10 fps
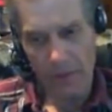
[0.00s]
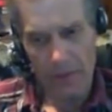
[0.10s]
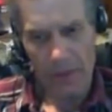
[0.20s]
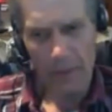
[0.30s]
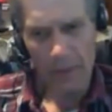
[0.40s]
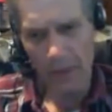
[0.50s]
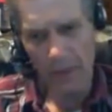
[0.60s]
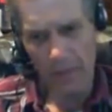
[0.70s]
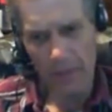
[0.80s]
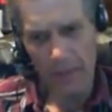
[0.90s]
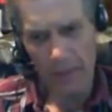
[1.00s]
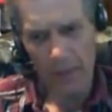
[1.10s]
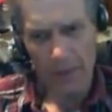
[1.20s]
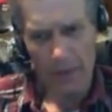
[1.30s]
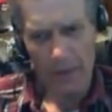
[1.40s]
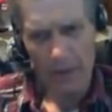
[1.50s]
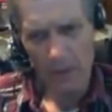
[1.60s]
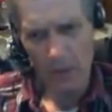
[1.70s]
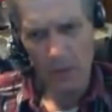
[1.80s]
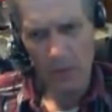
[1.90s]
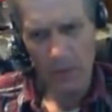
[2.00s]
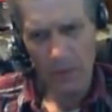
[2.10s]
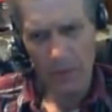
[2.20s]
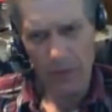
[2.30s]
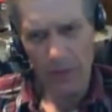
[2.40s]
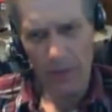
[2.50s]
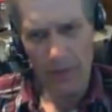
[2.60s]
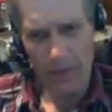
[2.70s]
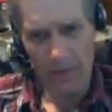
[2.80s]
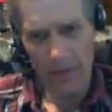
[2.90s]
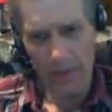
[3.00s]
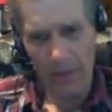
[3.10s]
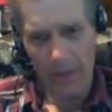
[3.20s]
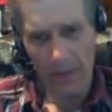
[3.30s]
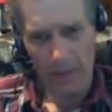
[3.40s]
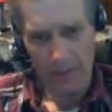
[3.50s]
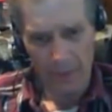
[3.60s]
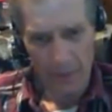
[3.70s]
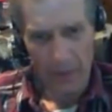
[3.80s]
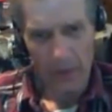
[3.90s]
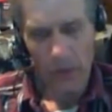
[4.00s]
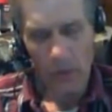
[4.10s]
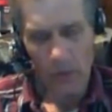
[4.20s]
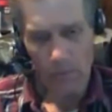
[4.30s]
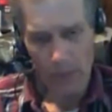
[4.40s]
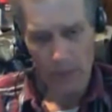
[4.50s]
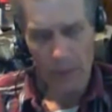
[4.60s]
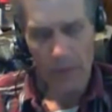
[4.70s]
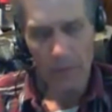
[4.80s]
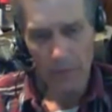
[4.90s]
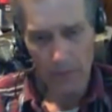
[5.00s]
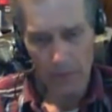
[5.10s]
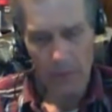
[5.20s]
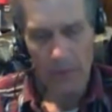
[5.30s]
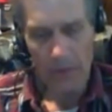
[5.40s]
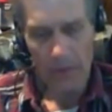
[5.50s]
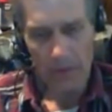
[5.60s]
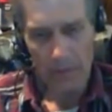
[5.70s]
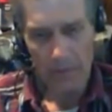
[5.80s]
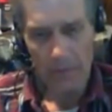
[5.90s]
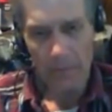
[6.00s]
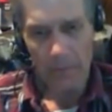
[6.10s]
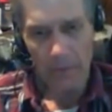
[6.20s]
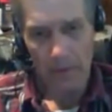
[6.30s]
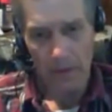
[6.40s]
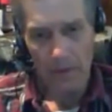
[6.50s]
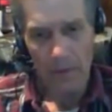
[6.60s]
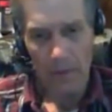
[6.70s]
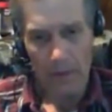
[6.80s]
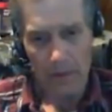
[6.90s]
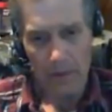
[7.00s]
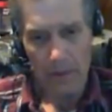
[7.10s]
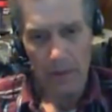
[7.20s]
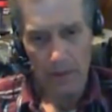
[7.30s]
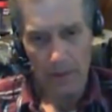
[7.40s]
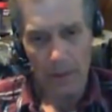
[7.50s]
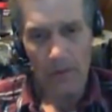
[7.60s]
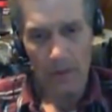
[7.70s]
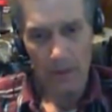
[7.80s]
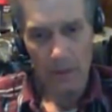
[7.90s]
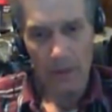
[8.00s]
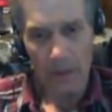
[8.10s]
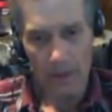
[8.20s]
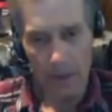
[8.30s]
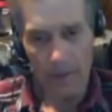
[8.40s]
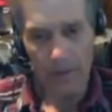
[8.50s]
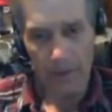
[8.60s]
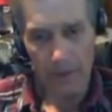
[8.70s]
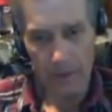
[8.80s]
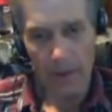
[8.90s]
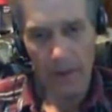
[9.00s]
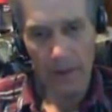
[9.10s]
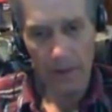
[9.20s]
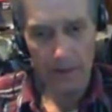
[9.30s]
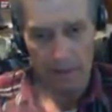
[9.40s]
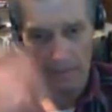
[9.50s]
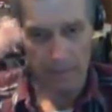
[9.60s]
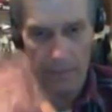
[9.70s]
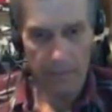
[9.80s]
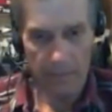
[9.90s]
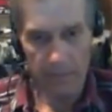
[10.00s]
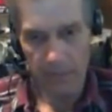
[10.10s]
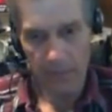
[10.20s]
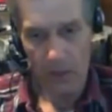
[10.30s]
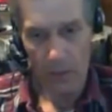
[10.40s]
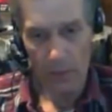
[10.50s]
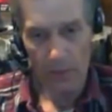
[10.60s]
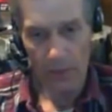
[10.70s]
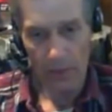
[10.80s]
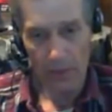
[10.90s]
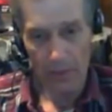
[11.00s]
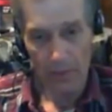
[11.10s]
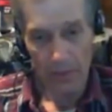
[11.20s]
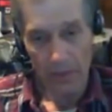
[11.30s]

Well, typically a bee only draws what they're needing. If they're in swarm mode, they're going to draw drone comb in a lot of that comb they're drawing.